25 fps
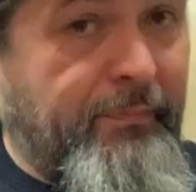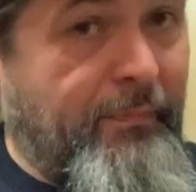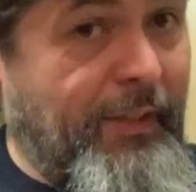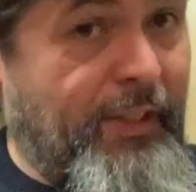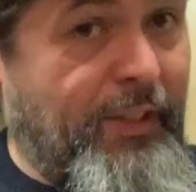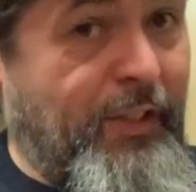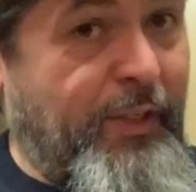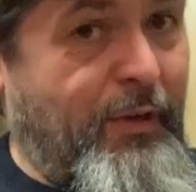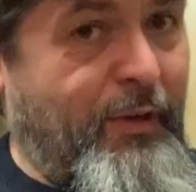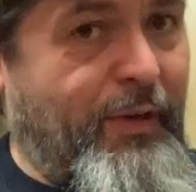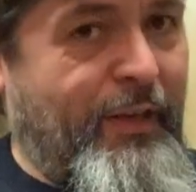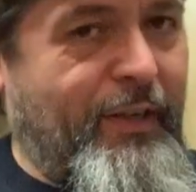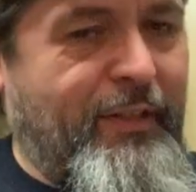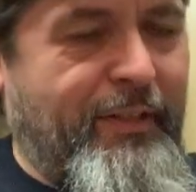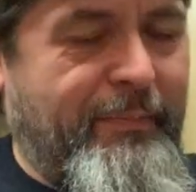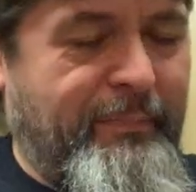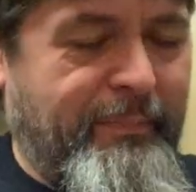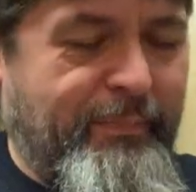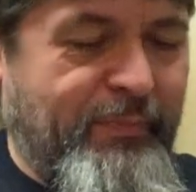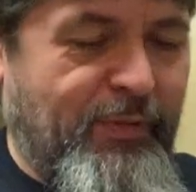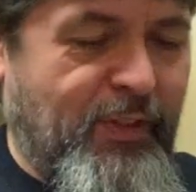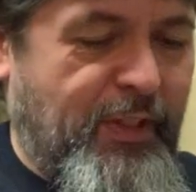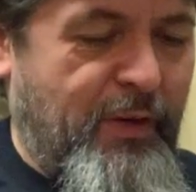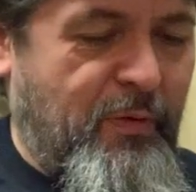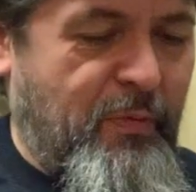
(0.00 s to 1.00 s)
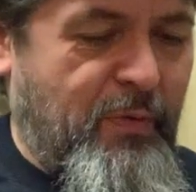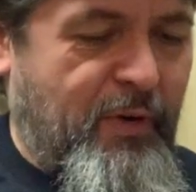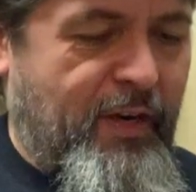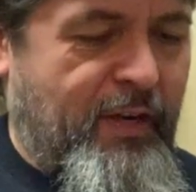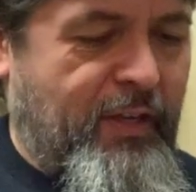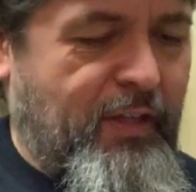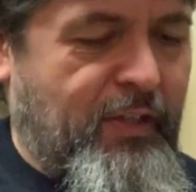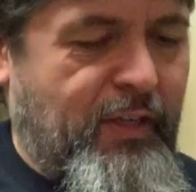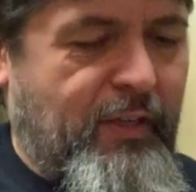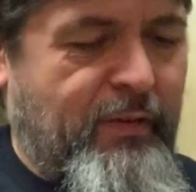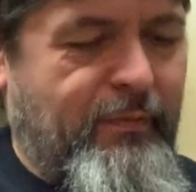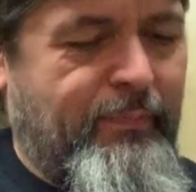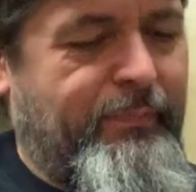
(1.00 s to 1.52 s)
Still good. Still
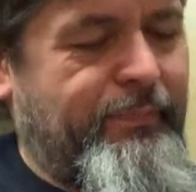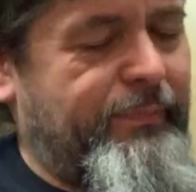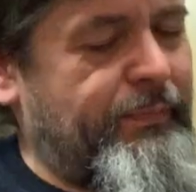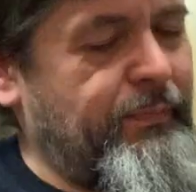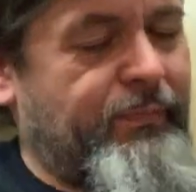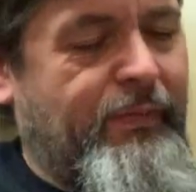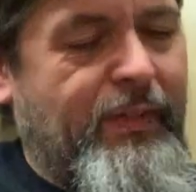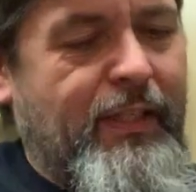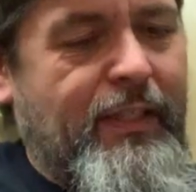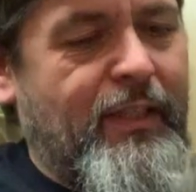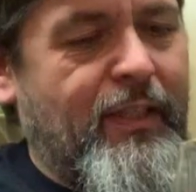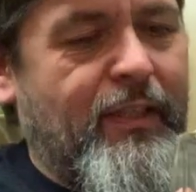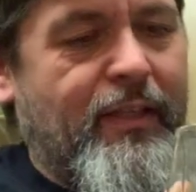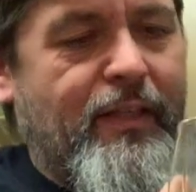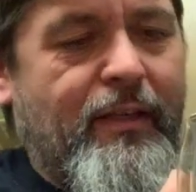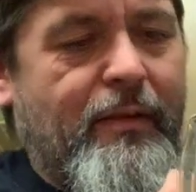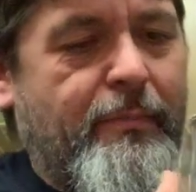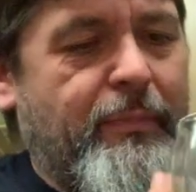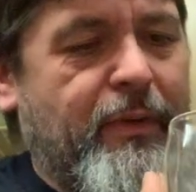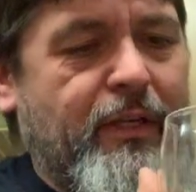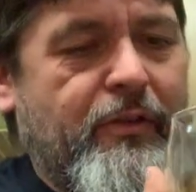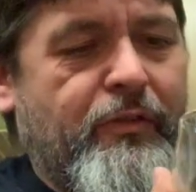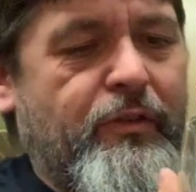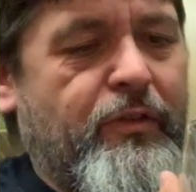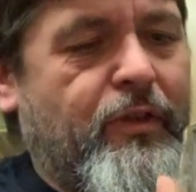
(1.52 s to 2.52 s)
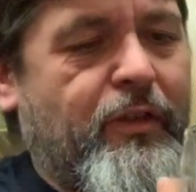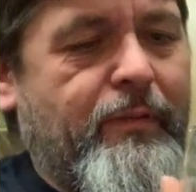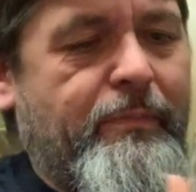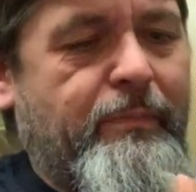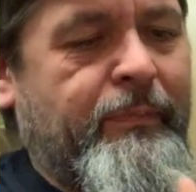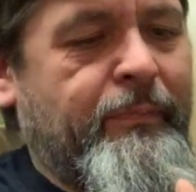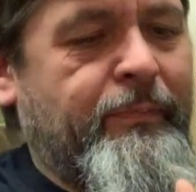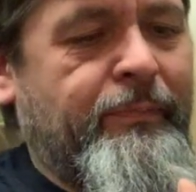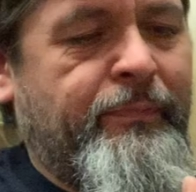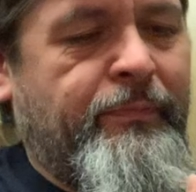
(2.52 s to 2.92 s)
works. This is going to be interesting.